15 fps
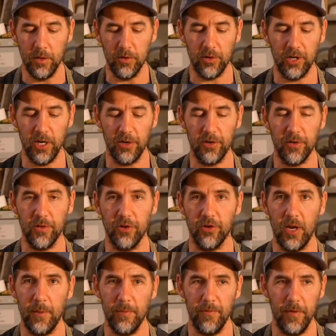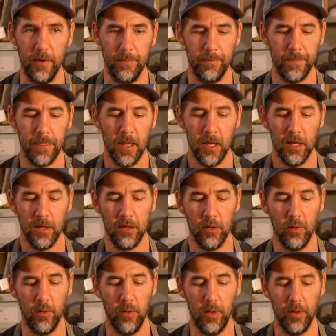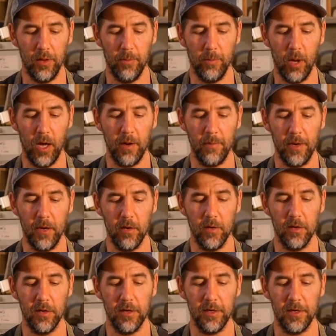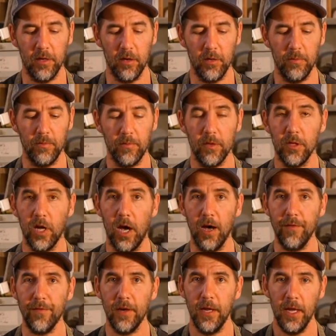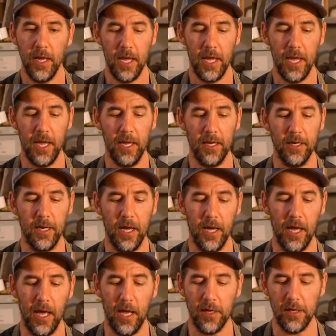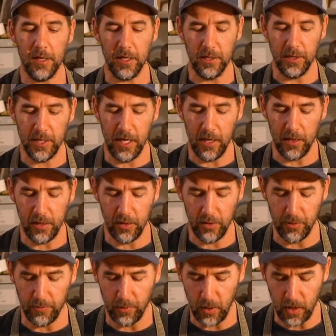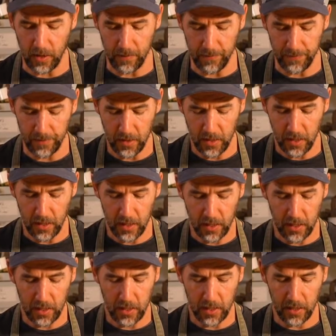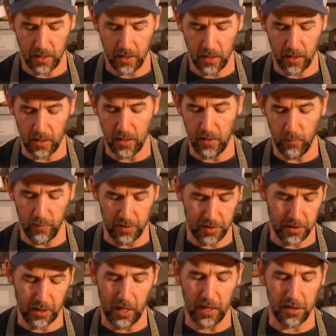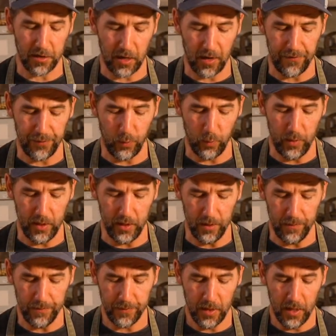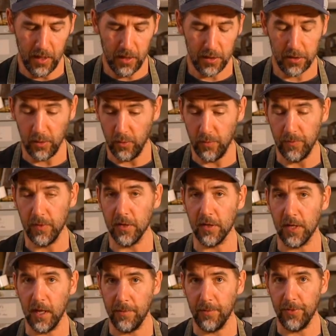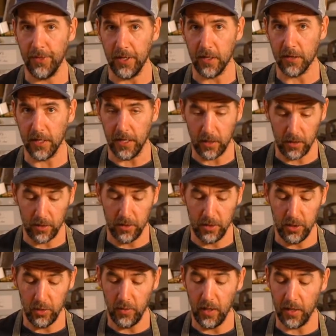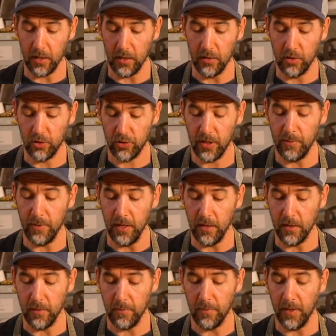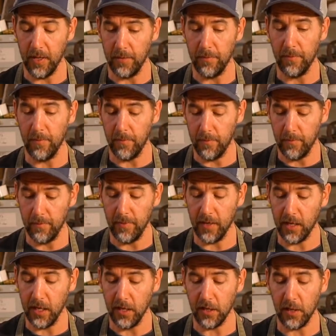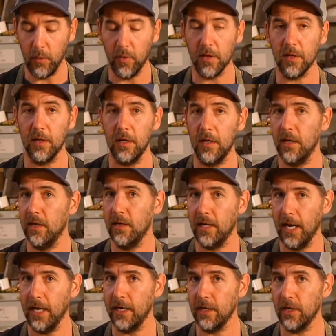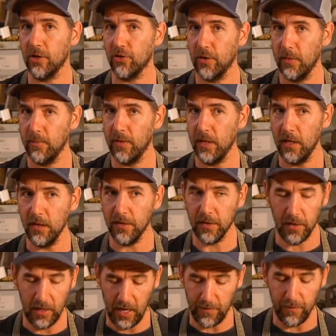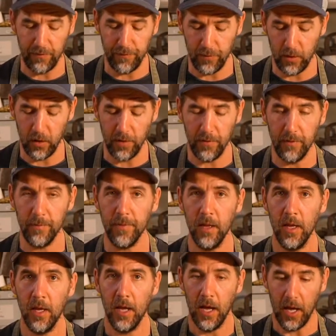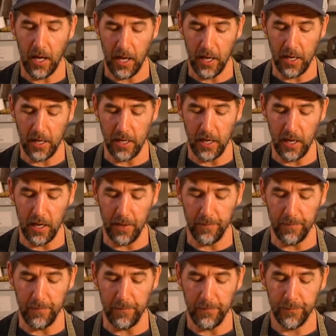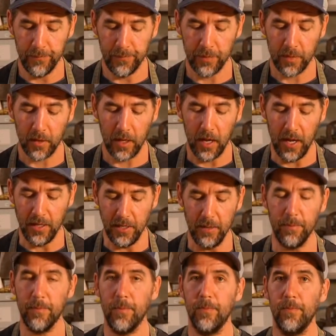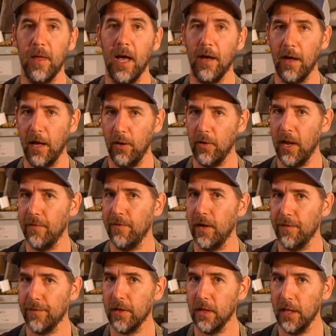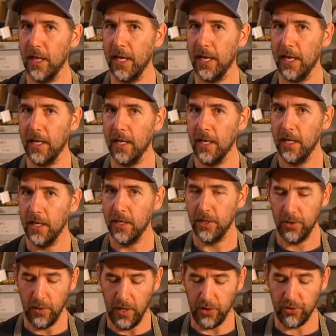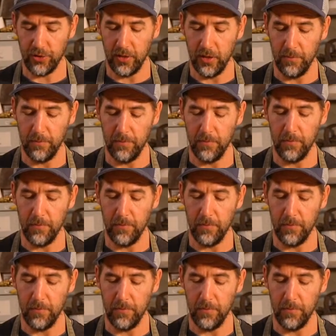changing the shape of it. So the bottom here is still soft, and as you can tell here, the bottom was sliced off the wheel. So there's a couple things I could do. I could trim it, but because I wasn't intending to trim these and have a foot on them, I don't have enough clay to actually